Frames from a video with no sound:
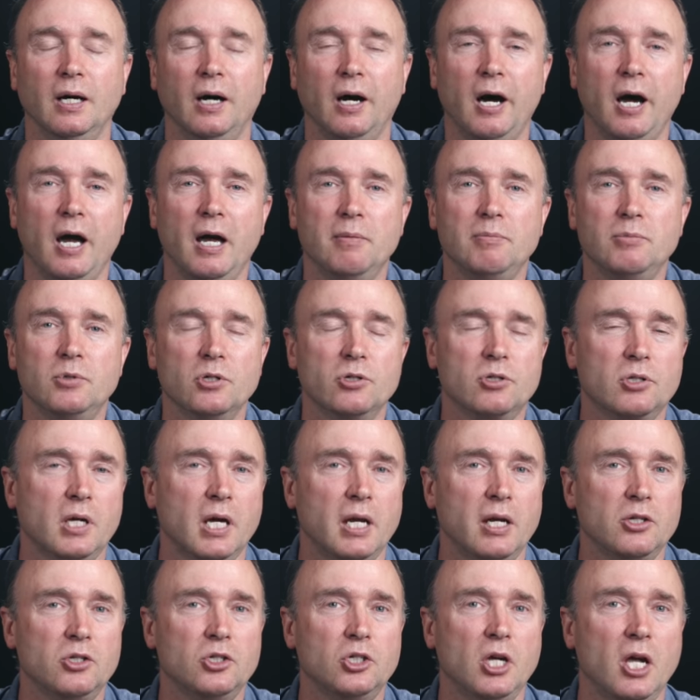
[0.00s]
I'm just
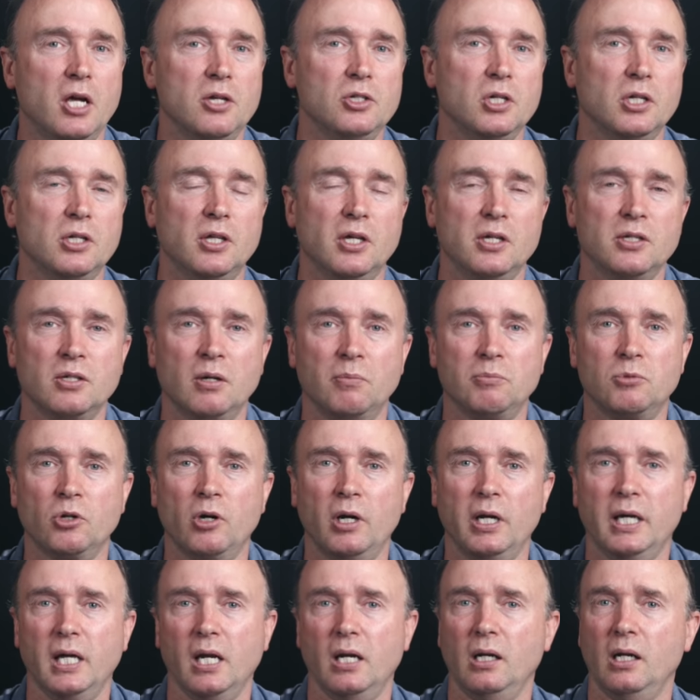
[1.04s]
kind of changing things. I'm
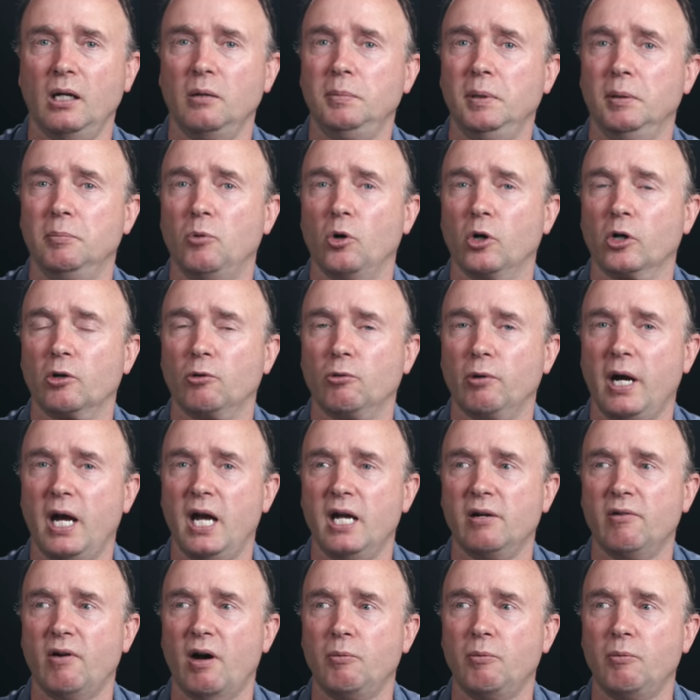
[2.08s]
trying to get a little bit more creative.